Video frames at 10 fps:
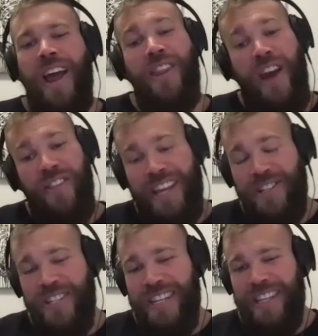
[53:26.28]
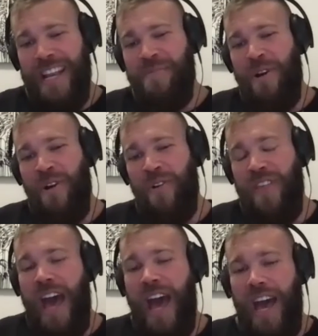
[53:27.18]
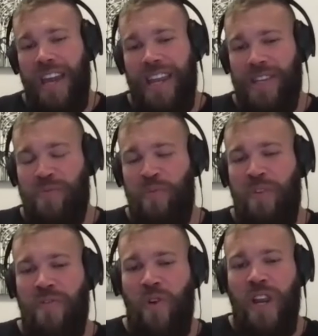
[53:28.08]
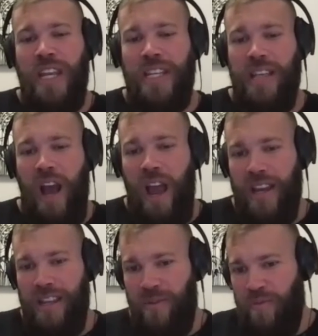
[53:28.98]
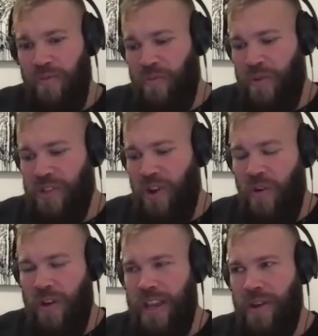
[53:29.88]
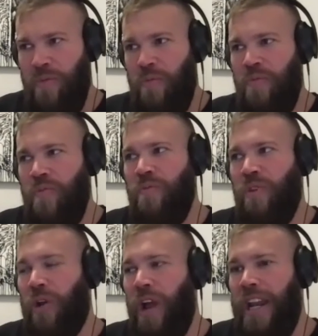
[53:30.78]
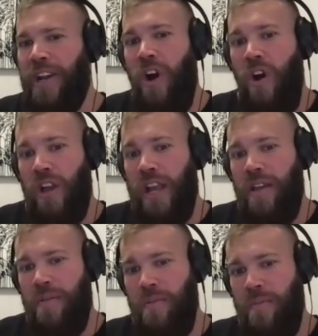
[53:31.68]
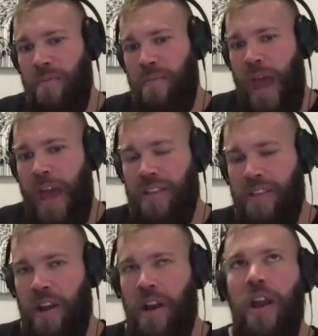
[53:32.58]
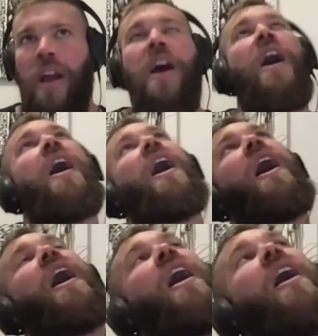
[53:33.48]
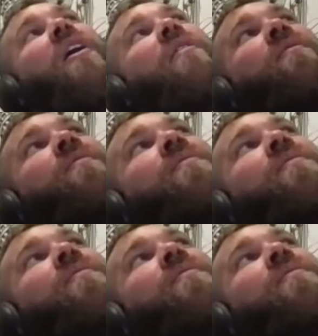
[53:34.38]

now the interesting thing about that is before he died, he regretted calling it Path, or so